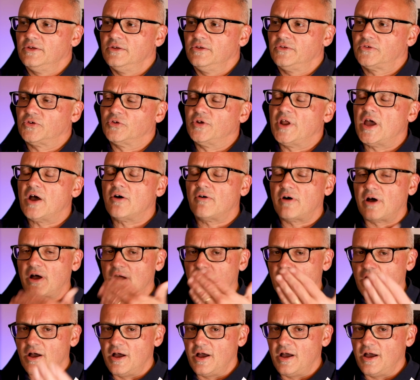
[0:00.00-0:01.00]
So now,
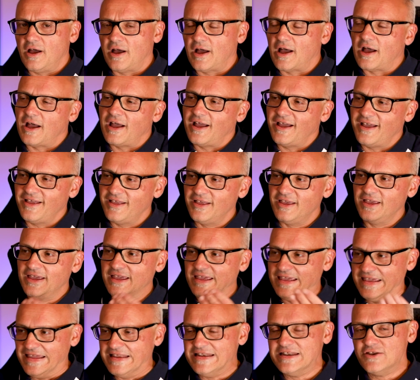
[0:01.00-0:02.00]

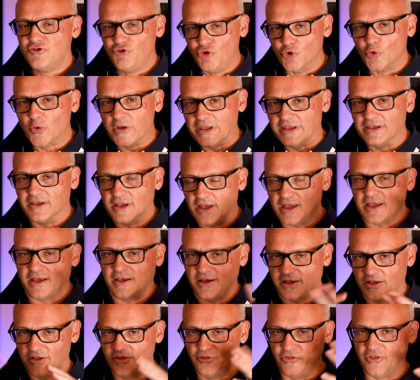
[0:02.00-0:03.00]
in doing
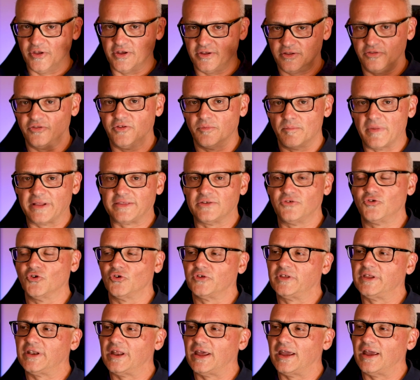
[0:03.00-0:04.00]
the mate talk
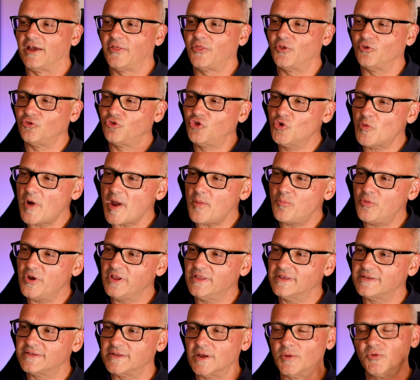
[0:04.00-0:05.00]
today, I thought, do I bring
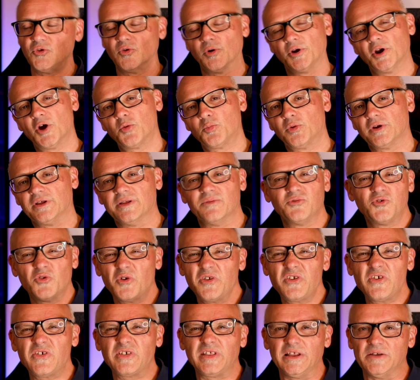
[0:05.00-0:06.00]
this up? Do I not bring it up? Do I
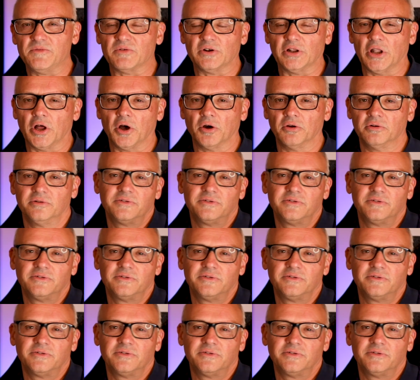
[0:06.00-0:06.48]
just leave it alone?